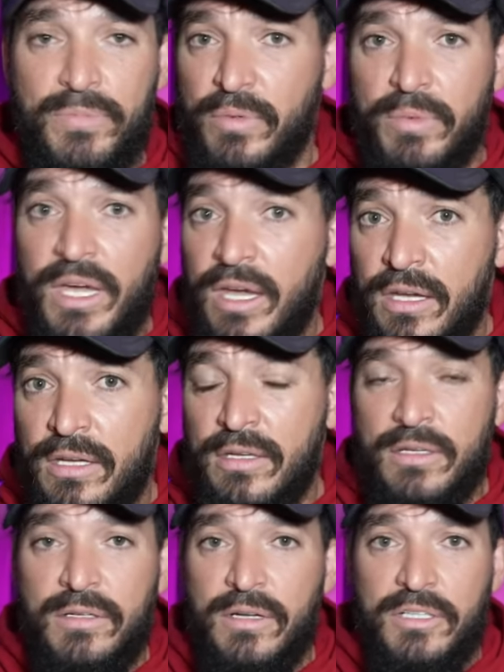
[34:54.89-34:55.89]
But me,
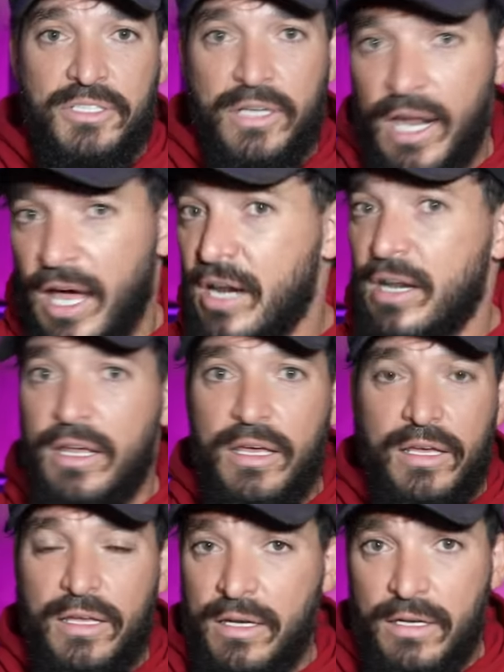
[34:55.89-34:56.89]
I still got to edit
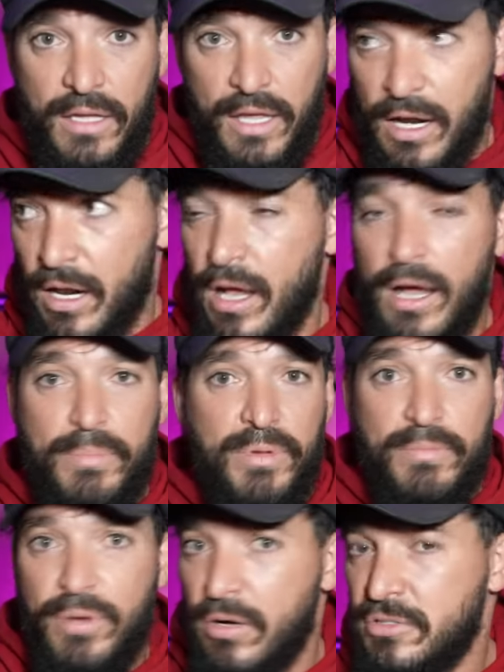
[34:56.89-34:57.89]
it and get it up
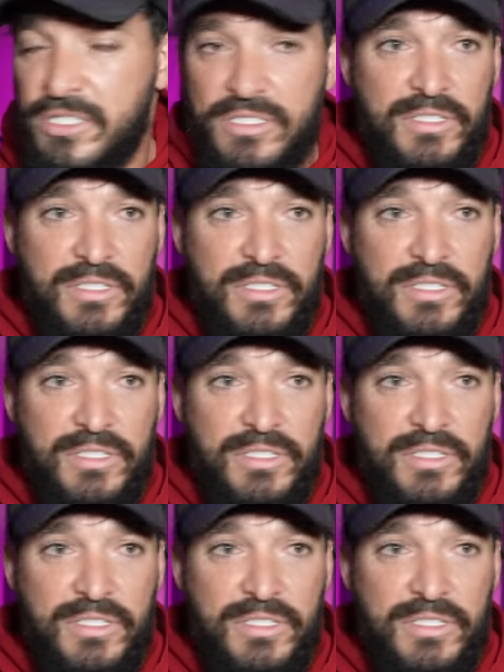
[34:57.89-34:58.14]
and post it.